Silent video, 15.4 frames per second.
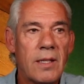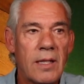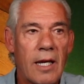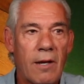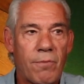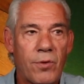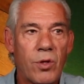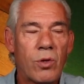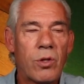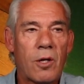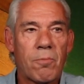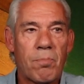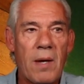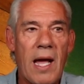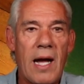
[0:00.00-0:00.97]
If you
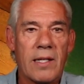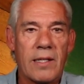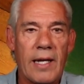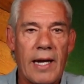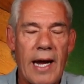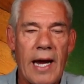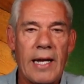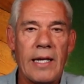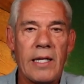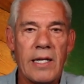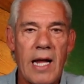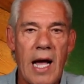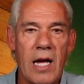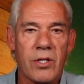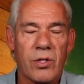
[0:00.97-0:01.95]
look back to any
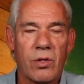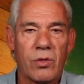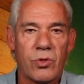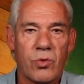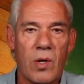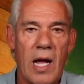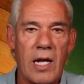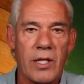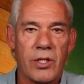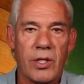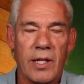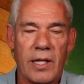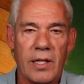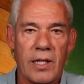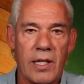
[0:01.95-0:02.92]
national
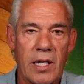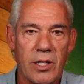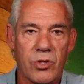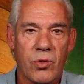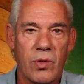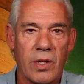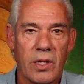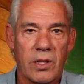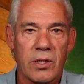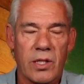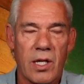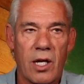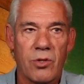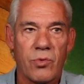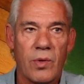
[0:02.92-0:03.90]
tragedy in the history of this
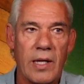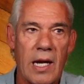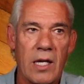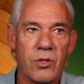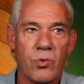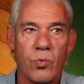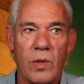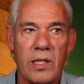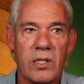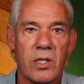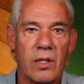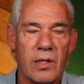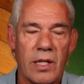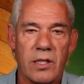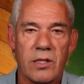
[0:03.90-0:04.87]
country, as
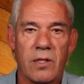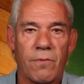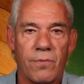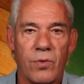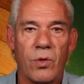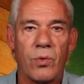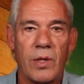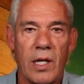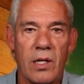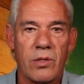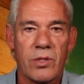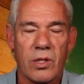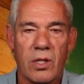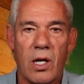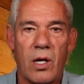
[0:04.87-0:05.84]
recently as a few
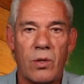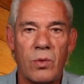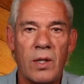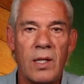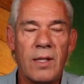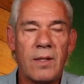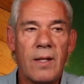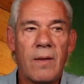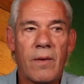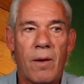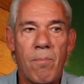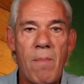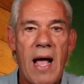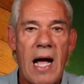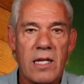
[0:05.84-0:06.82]
years ago, the
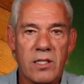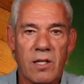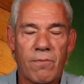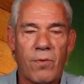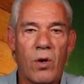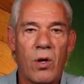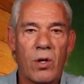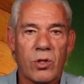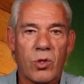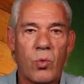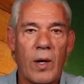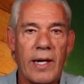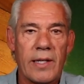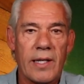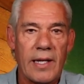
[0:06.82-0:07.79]
massive
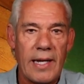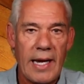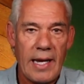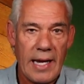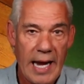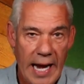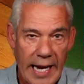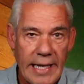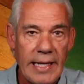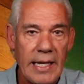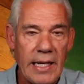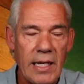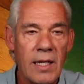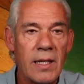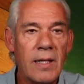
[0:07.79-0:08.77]
earthquake in
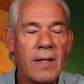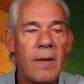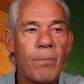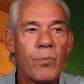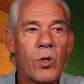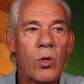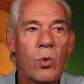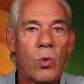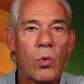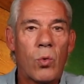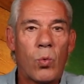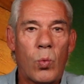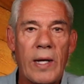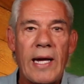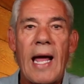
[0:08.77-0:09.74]
Haiti,
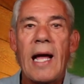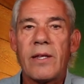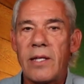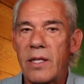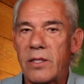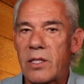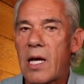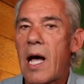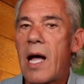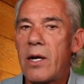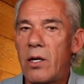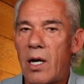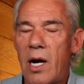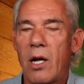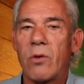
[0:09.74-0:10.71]
we had the
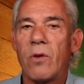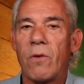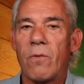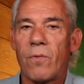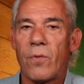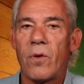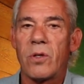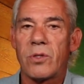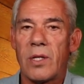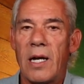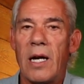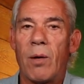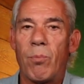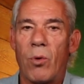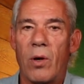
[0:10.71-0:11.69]
entire 101st
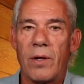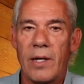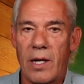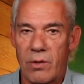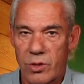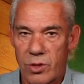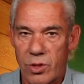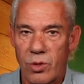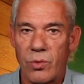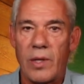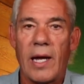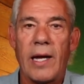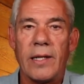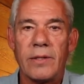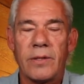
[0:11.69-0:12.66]
Airborne there in 2
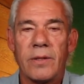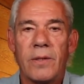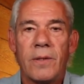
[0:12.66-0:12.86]
days.